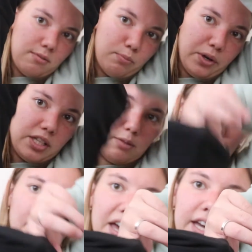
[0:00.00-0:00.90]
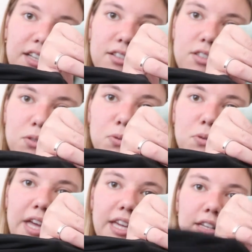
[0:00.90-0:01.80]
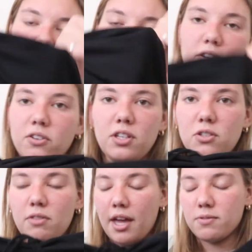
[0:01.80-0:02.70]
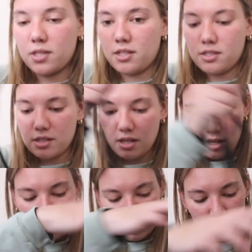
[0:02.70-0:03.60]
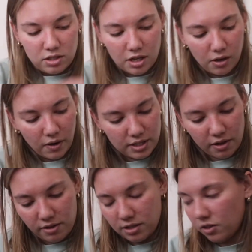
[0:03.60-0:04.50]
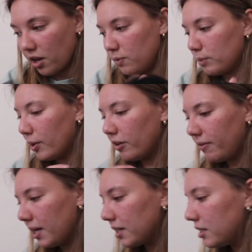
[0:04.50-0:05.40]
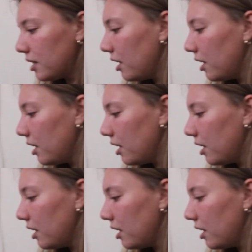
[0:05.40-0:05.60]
brings me back to like the early two thousands. So I saw this and thought it was perfect.